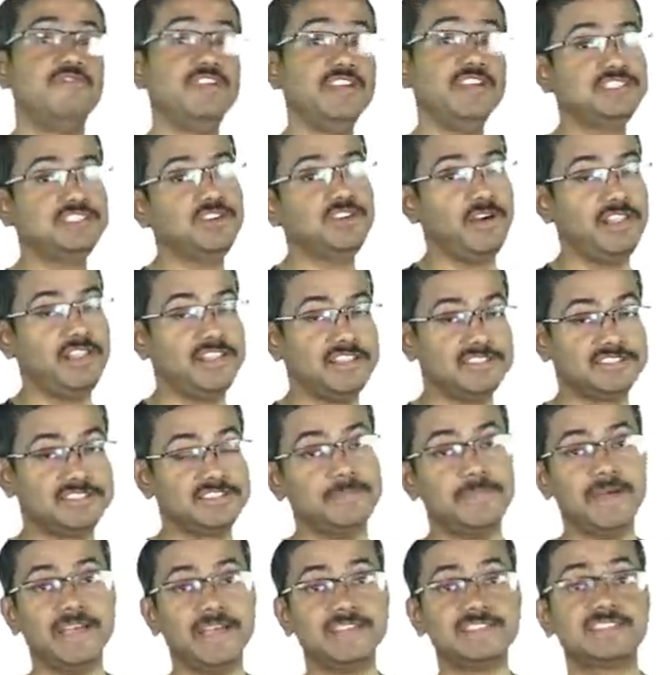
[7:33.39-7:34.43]
which oil is
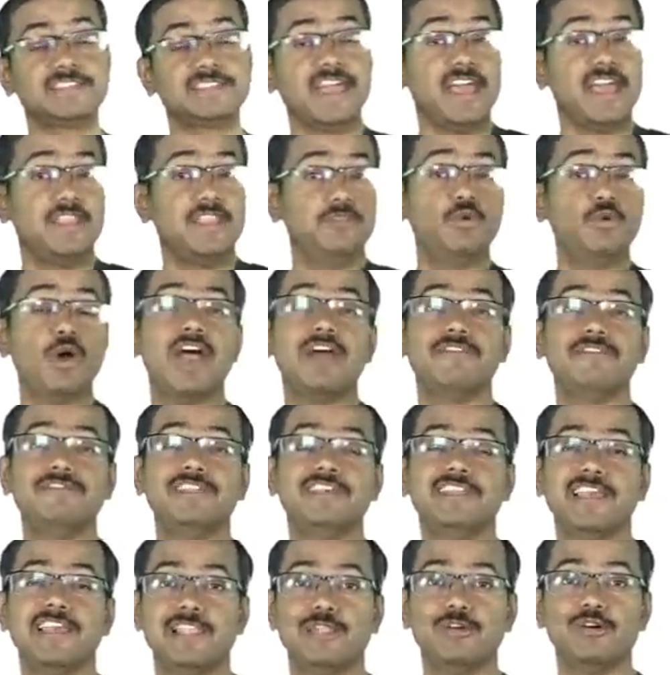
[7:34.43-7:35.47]
the best, can you have
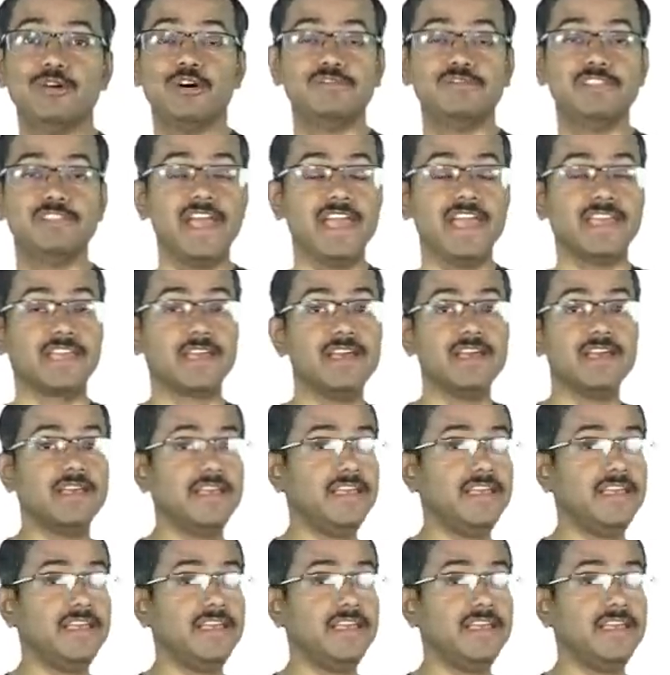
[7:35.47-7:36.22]
the yellow of the egg,